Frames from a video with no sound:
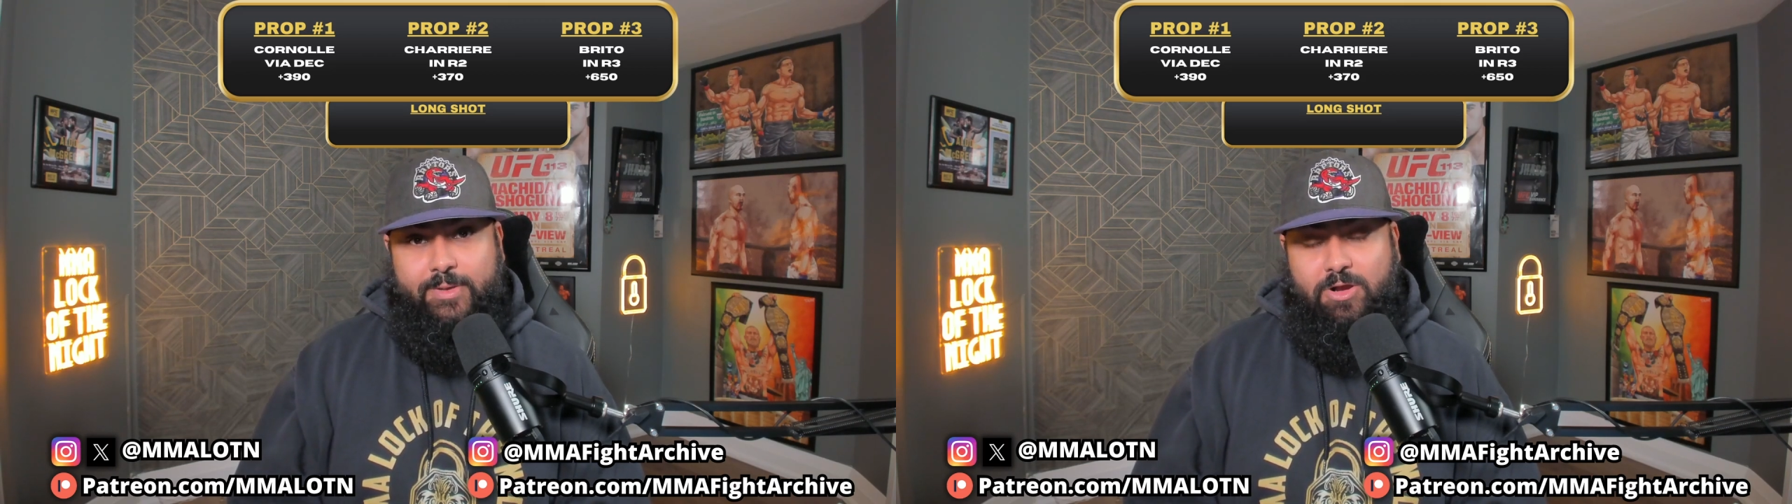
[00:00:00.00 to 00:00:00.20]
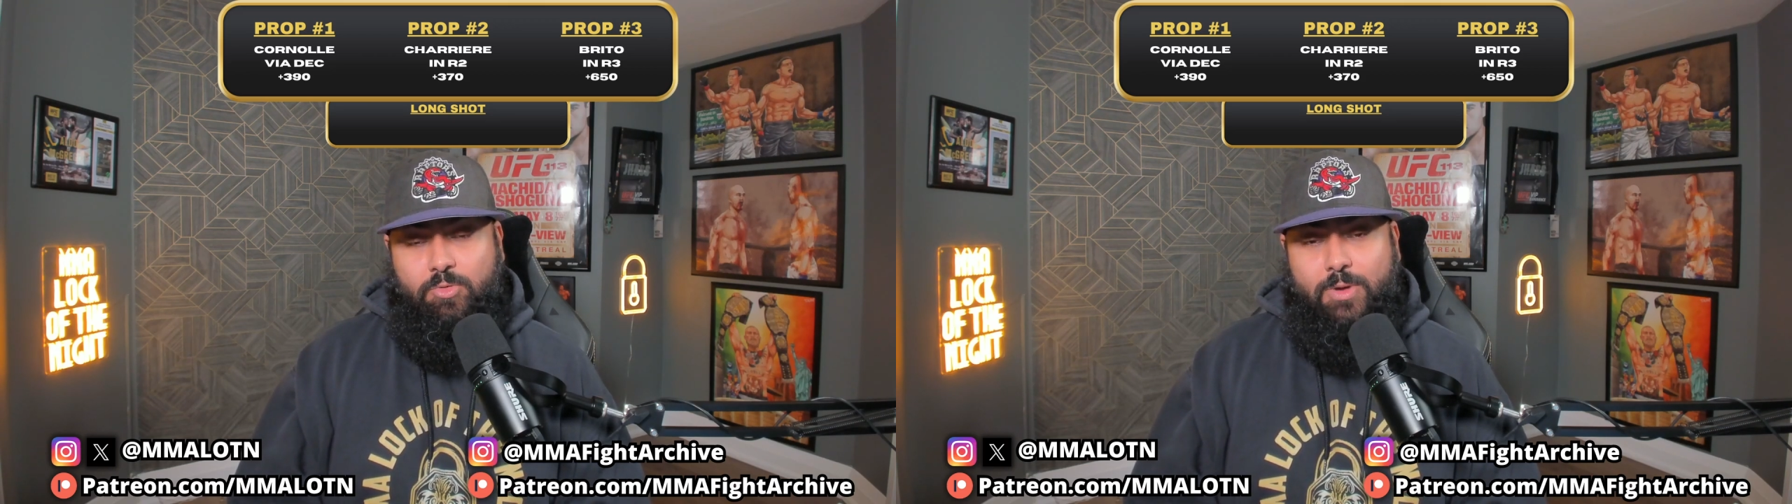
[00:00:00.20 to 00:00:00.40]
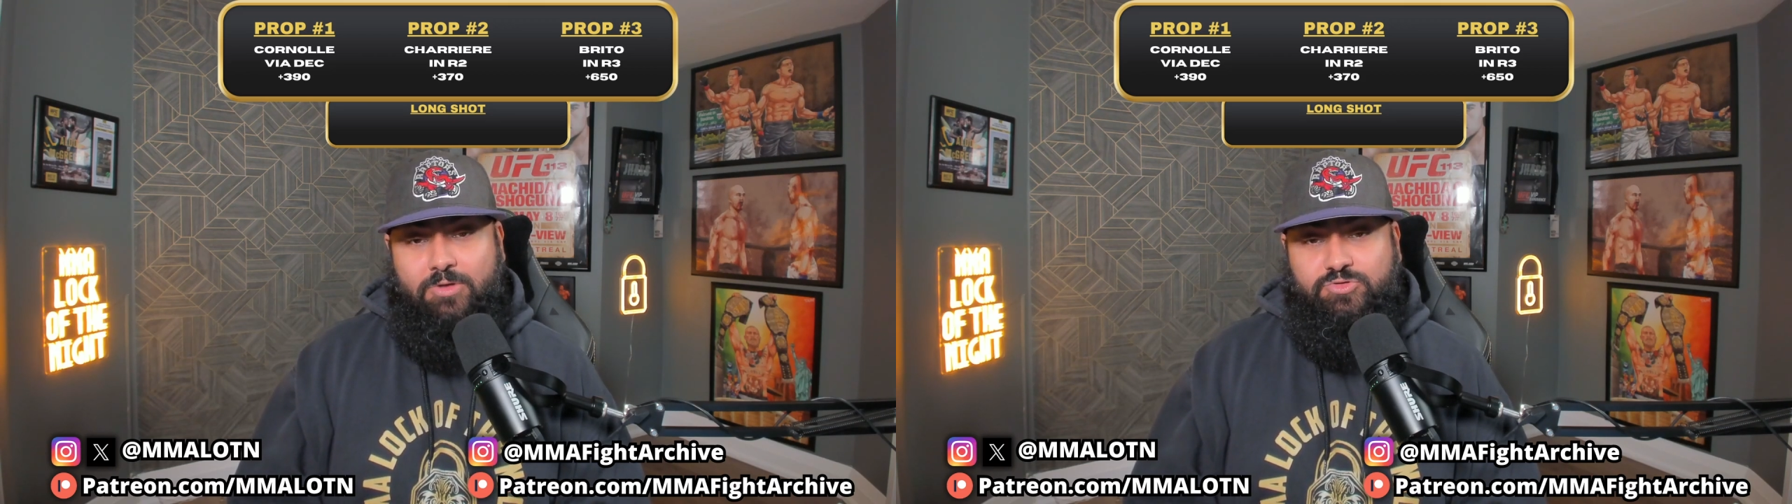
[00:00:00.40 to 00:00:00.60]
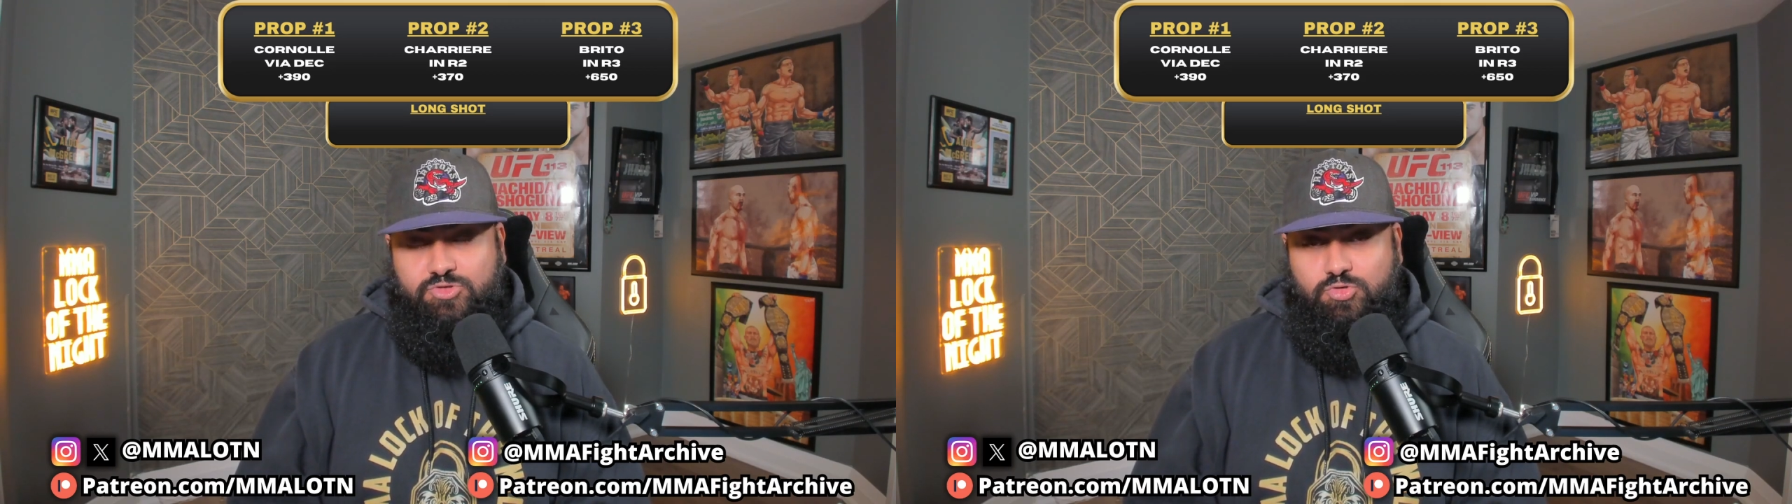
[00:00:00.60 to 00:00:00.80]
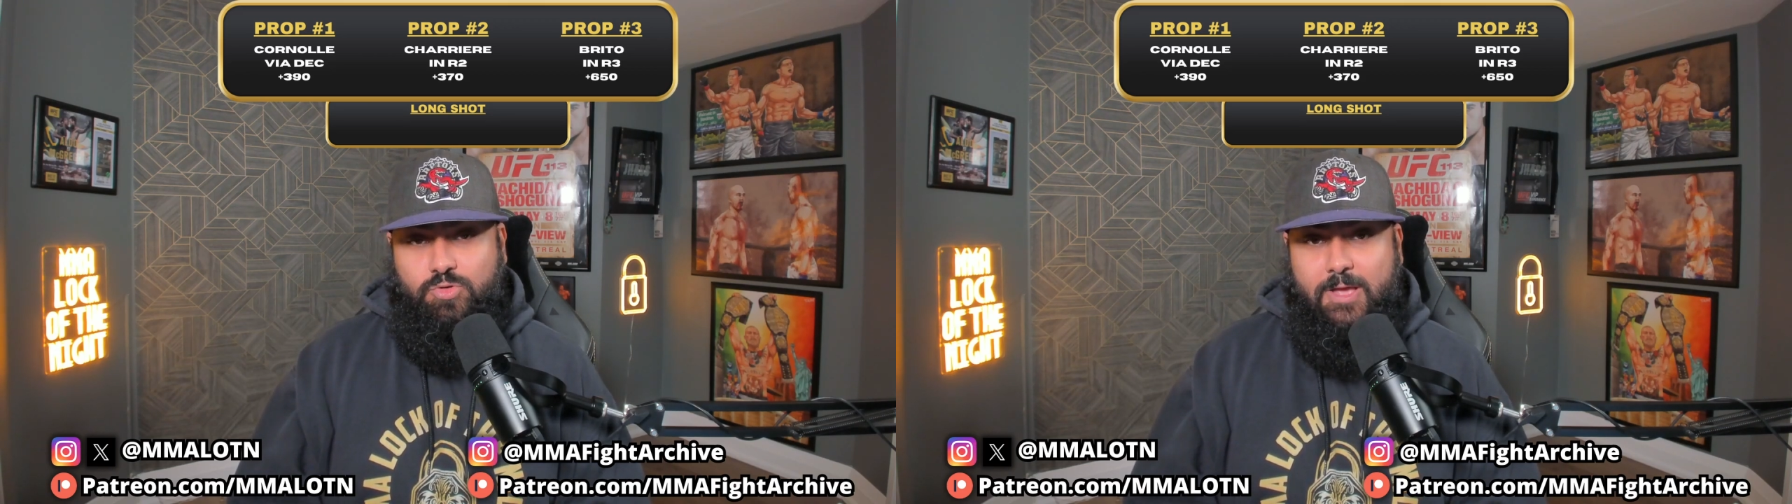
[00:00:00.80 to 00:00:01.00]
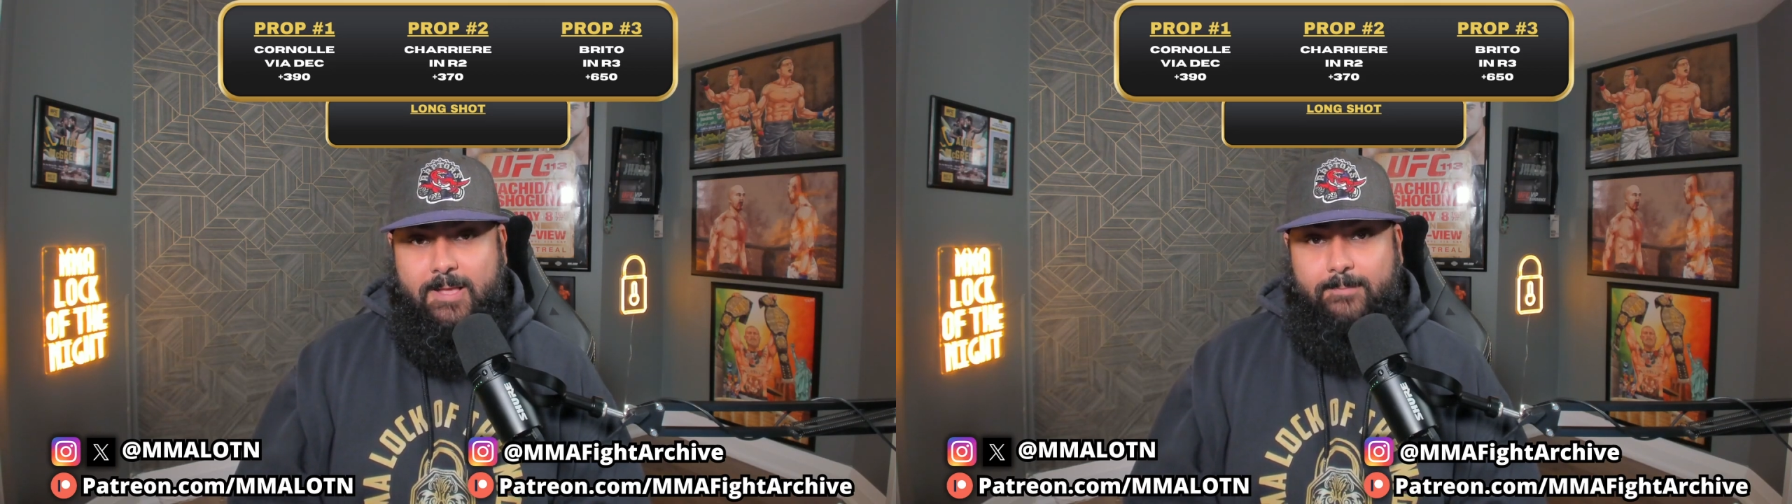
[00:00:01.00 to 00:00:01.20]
bit on round two.